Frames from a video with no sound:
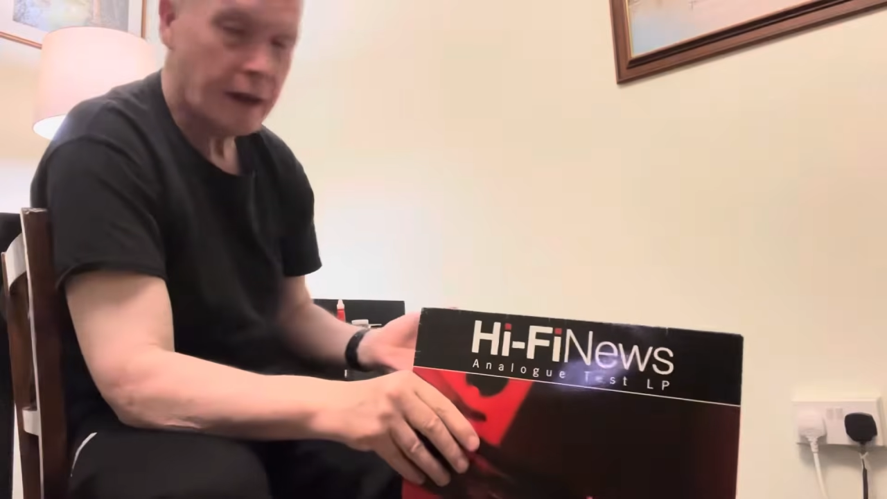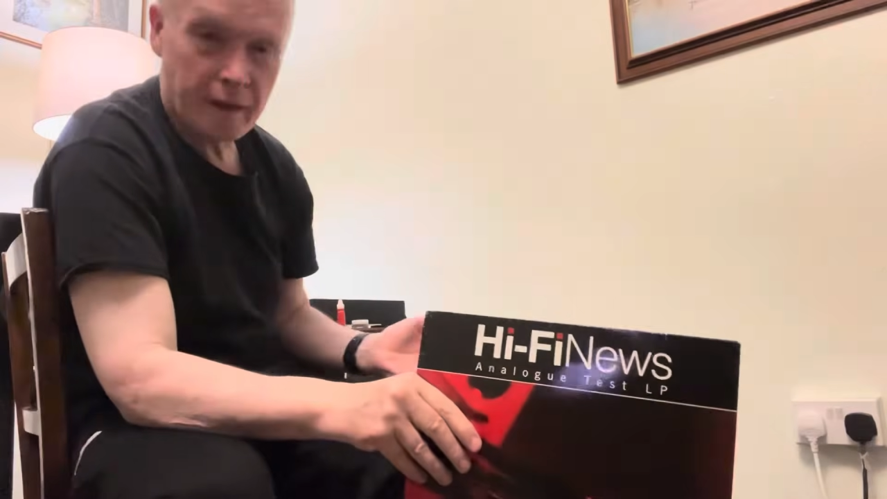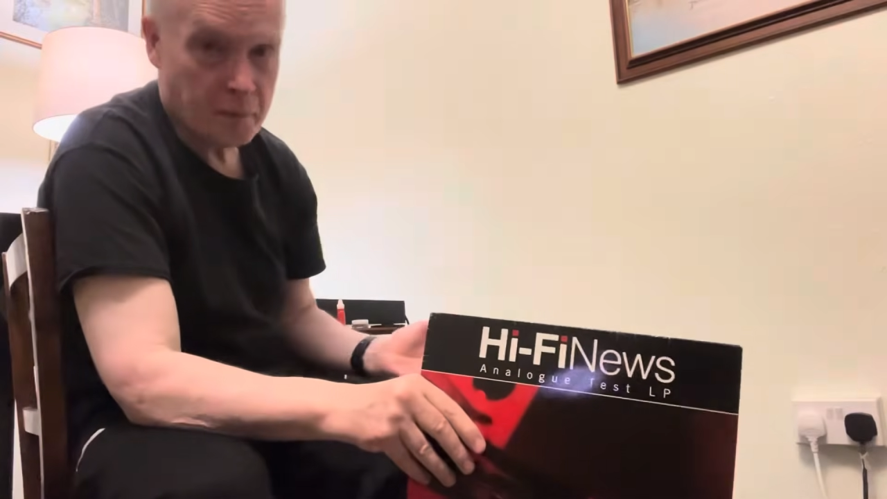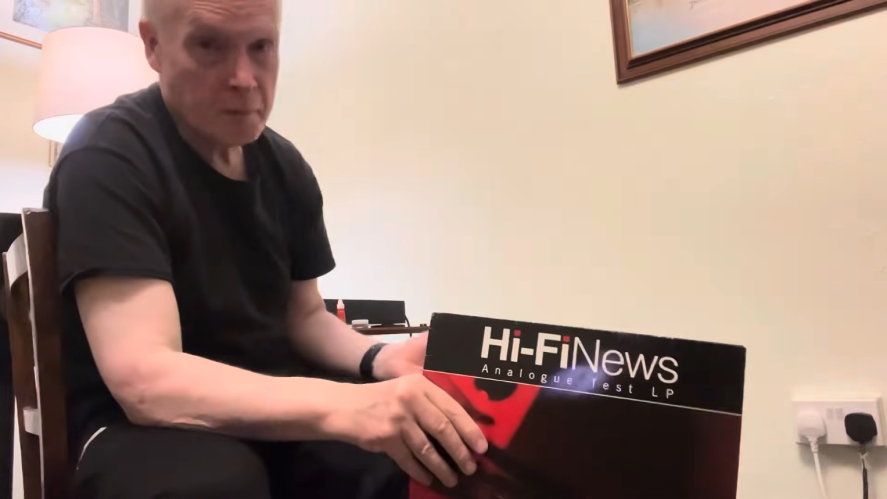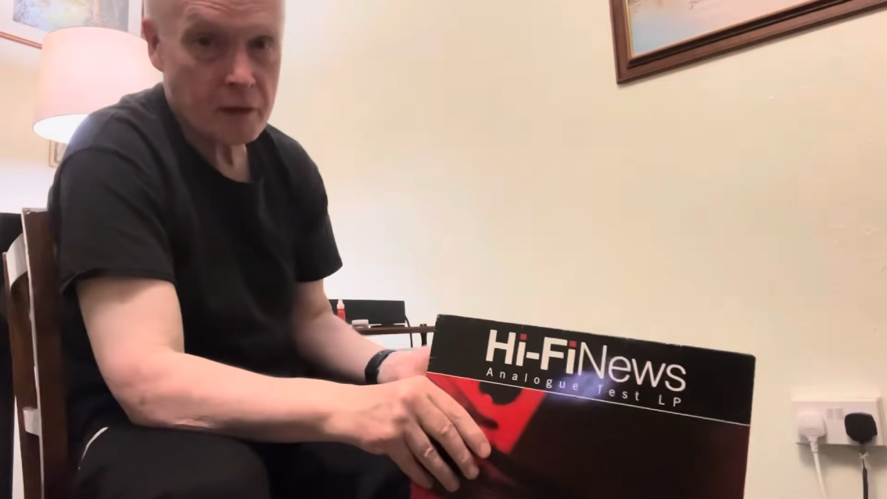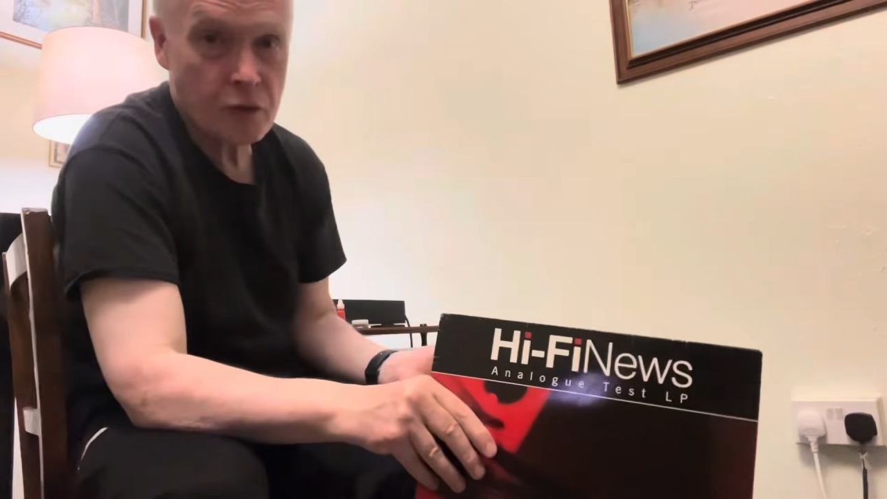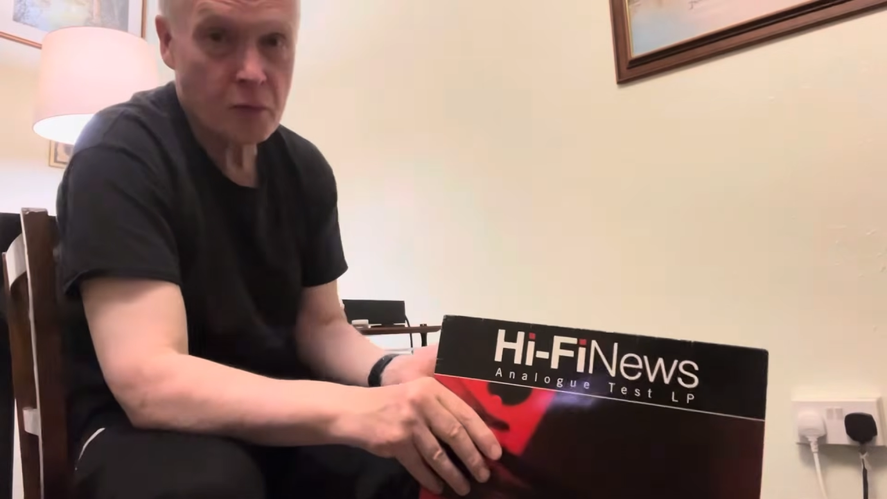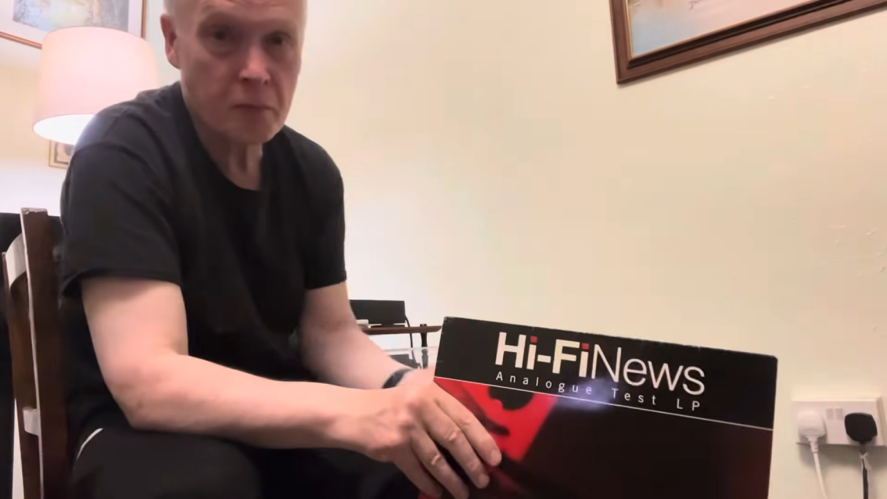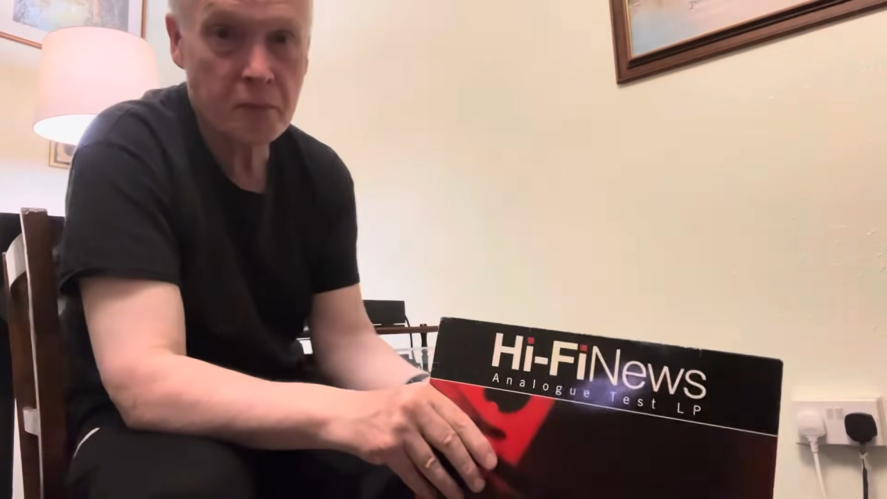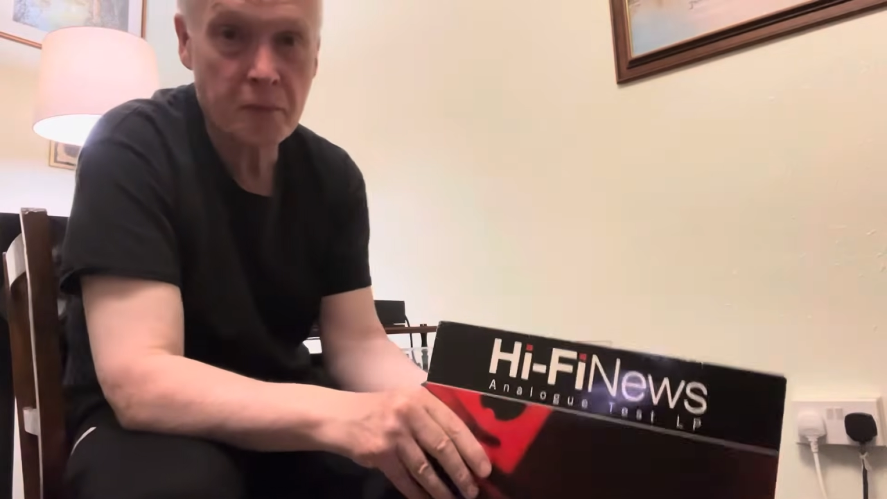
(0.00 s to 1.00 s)
the
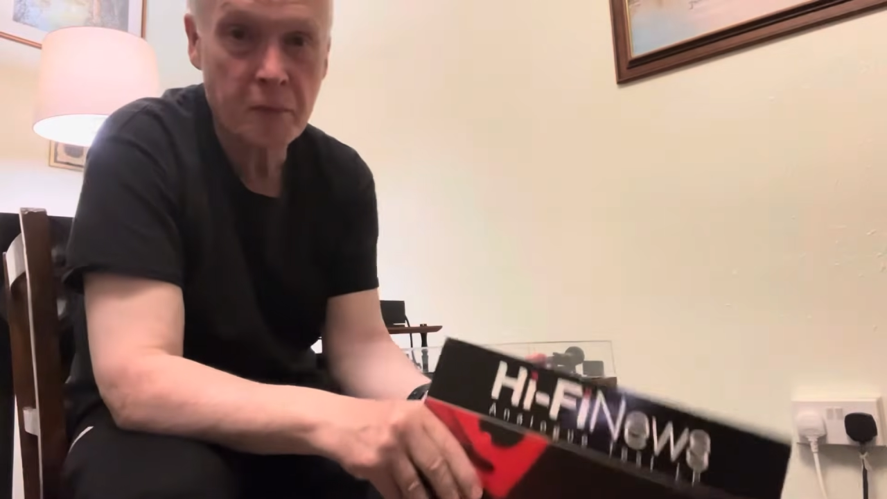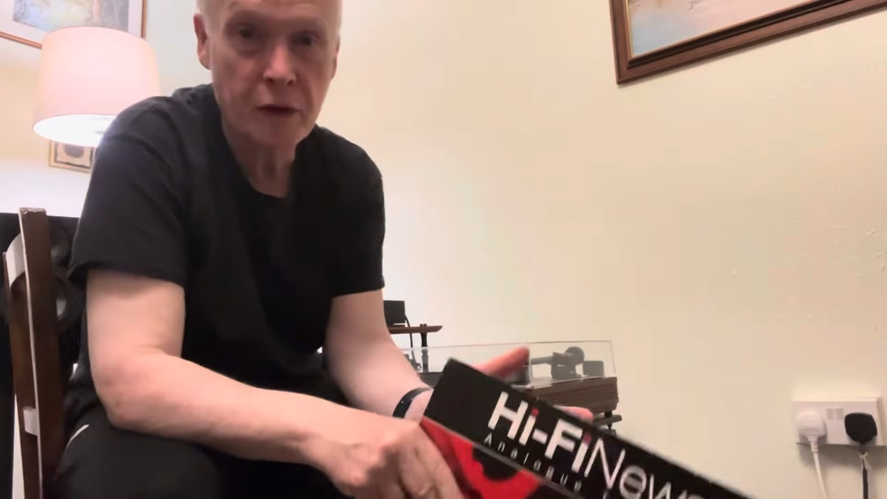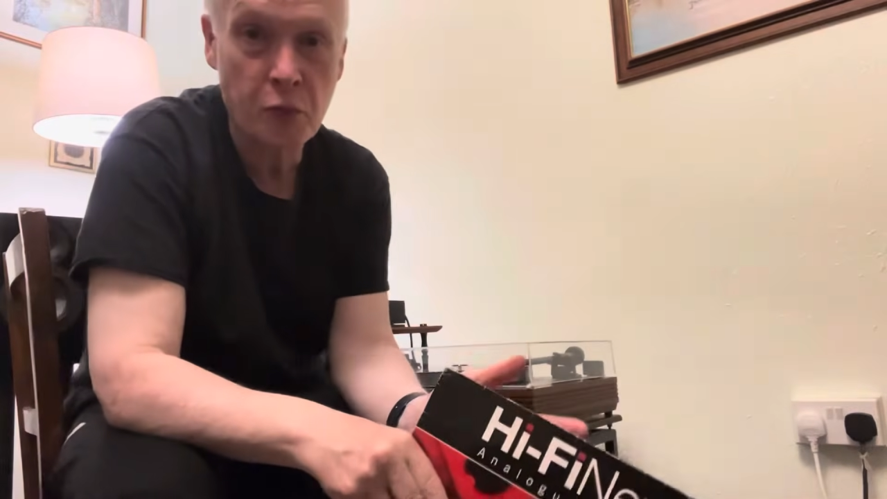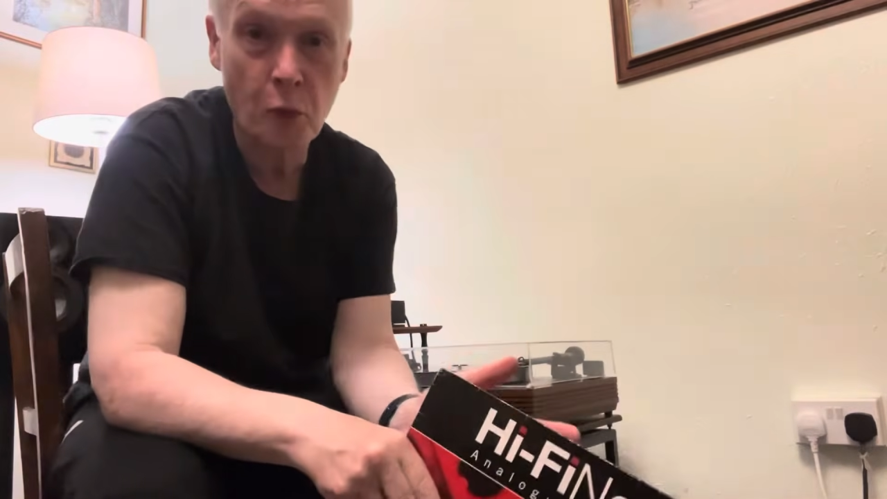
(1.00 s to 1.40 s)
much